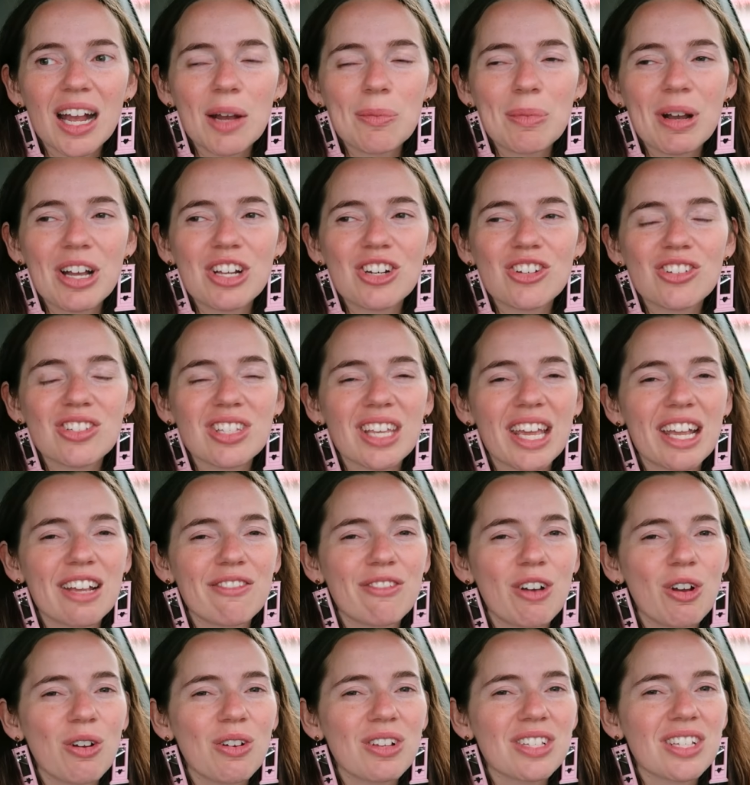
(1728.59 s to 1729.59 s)
I might just like
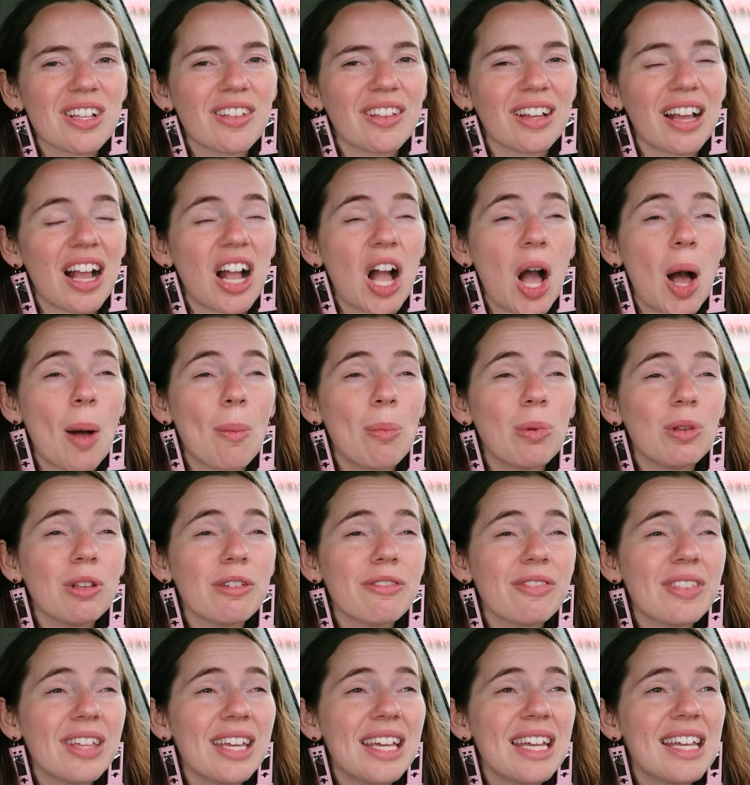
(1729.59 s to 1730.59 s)
focus on like a couple
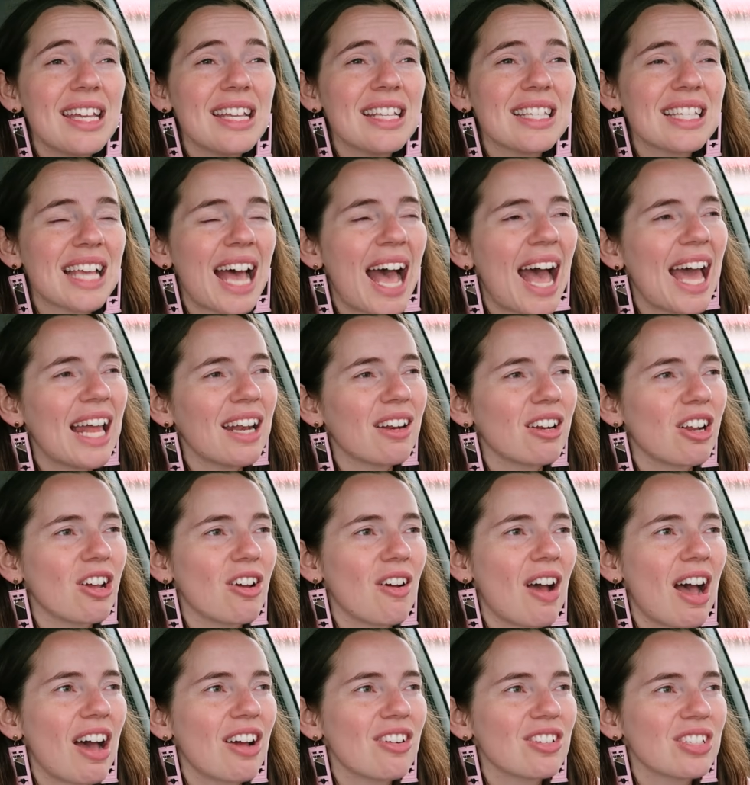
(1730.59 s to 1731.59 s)
of things. I don't
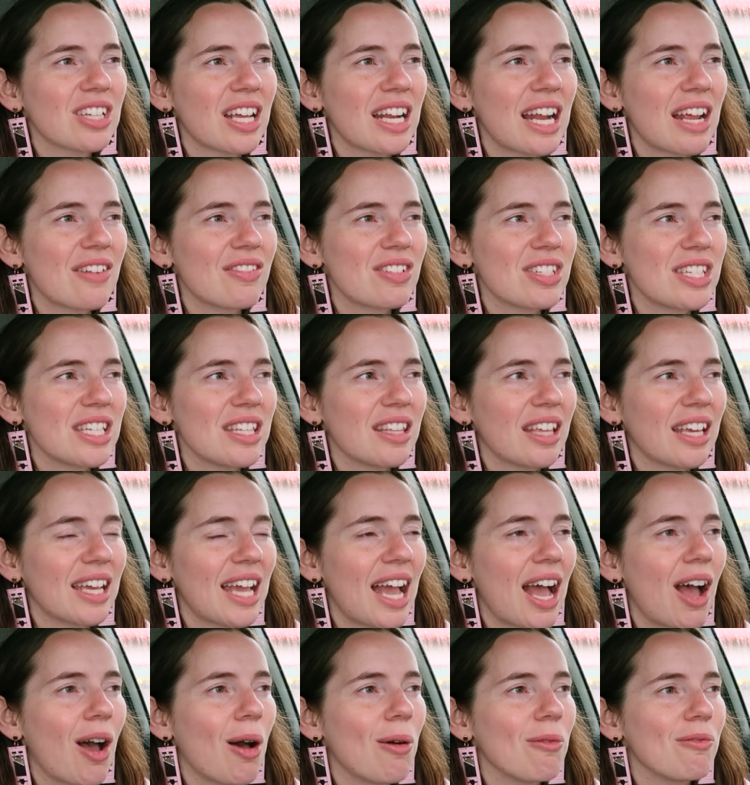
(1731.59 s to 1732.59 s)
know, I'll just kind of have to see like
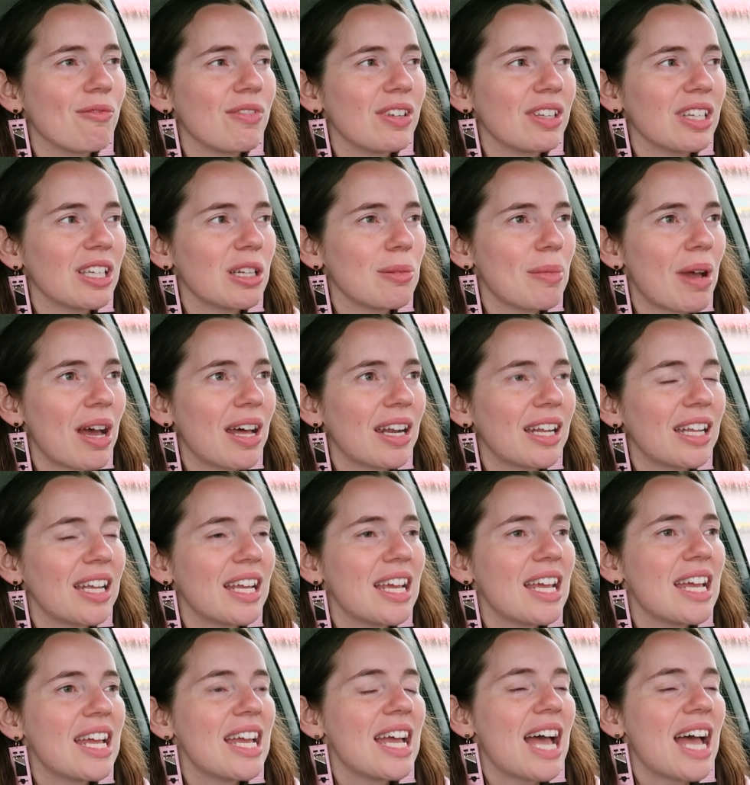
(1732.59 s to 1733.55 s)
how I'm feeling about it.